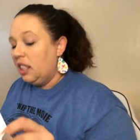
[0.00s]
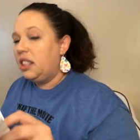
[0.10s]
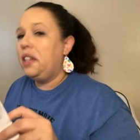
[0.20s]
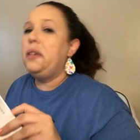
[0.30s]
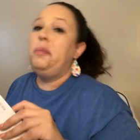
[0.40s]

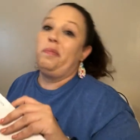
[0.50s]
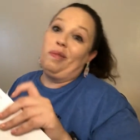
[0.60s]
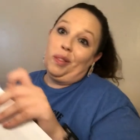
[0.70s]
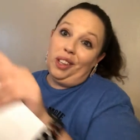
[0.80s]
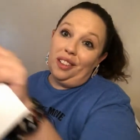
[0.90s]
So,
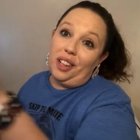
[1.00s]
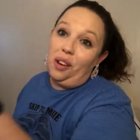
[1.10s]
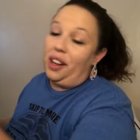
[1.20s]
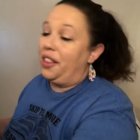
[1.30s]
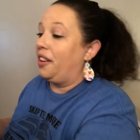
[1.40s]
we don't
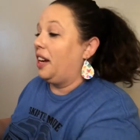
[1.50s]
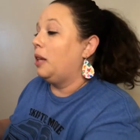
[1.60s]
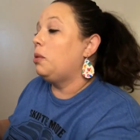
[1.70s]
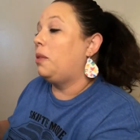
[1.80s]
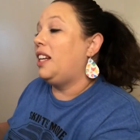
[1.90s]
know all their
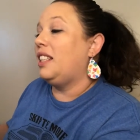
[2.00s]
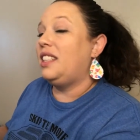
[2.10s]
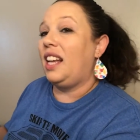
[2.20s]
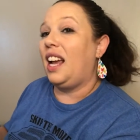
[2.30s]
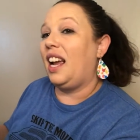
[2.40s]
names. We could
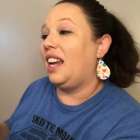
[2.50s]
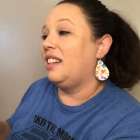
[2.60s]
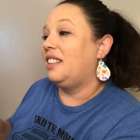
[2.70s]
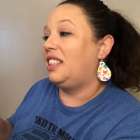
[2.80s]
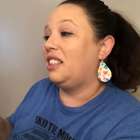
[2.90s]
say,
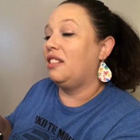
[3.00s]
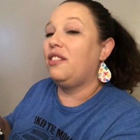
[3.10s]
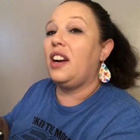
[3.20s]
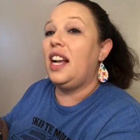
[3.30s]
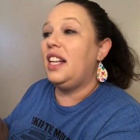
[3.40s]
dear
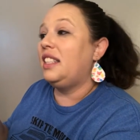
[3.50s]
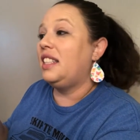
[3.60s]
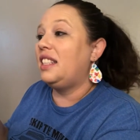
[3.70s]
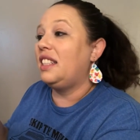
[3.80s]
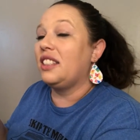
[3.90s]
friends,
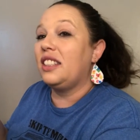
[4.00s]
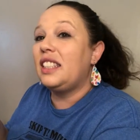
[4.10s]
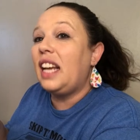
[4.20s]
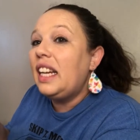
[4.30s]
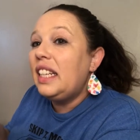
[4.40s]
dear
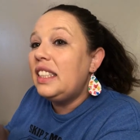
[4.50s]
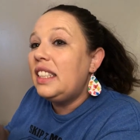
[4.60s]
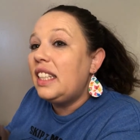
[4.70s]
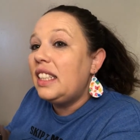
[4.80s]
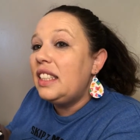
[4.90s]

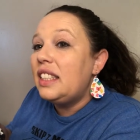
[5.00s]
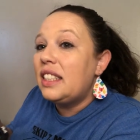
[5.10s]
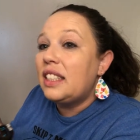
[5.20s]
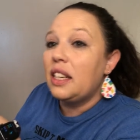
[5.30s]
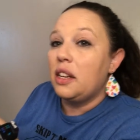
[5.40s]

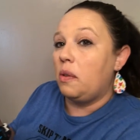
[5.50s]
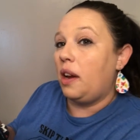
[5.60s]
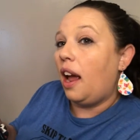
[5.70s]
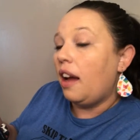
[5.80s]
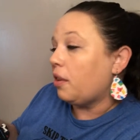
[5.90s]
scientists,
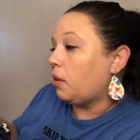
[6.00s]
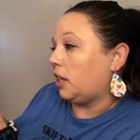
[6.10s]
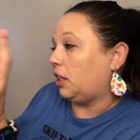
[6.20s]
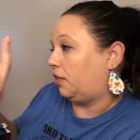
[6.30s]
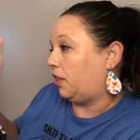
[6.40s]
whatever
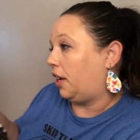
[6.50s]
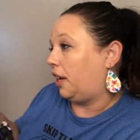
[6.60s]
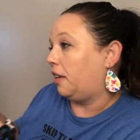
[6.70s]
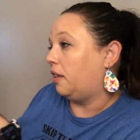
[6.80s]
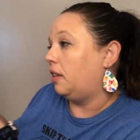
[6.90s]
works for
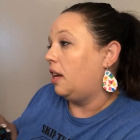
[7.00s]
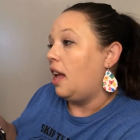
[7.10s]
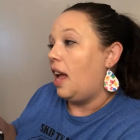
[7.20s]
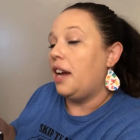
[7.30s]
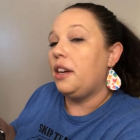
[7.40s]
you,
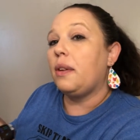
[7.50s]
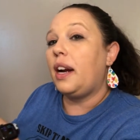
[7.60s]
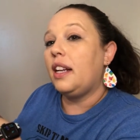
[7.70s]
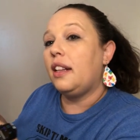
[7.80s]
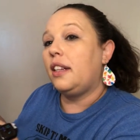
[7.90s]
and you're
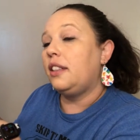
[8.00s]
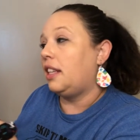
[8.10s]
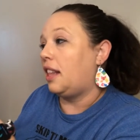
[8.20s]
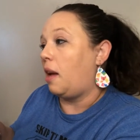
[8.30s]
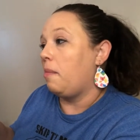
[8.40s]
writing a letter
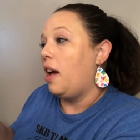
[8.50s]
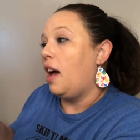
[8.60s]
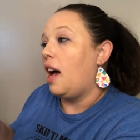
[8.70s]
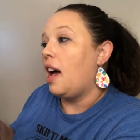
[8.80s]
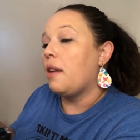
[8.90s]
to them.
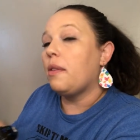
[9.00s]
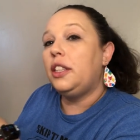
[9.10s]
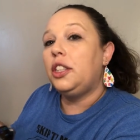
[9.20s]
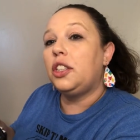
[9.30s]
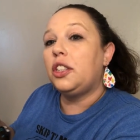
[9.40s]
I
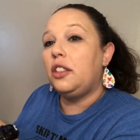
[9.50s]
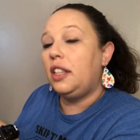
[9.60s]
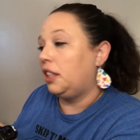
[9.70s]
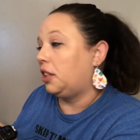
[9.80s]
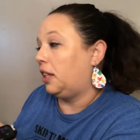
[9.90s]
read your journal
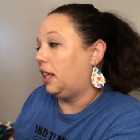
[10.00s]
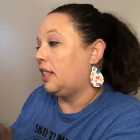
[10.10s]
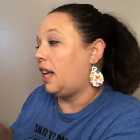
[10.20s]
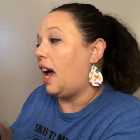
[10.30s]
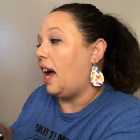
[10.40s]

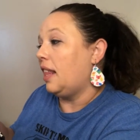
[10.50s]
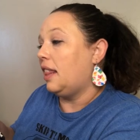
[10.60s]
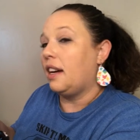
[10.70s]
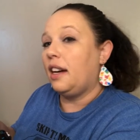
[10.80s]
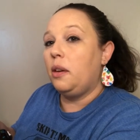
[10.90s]
entries. I
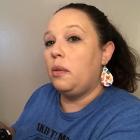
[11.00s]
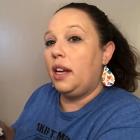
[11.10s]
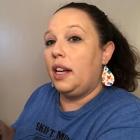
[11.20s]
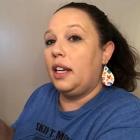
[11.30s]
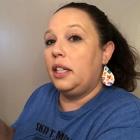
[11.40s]
thought it
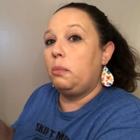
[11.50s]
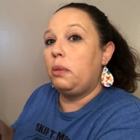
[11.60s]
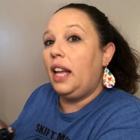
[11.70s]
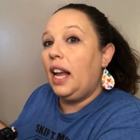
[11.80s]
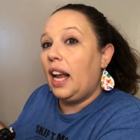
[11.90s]
was
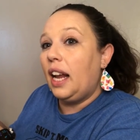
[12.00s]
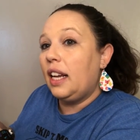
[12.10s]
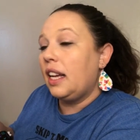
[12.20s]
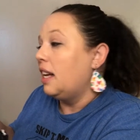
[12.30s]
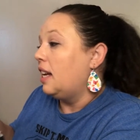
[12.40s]

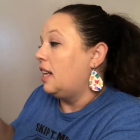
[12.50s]
blank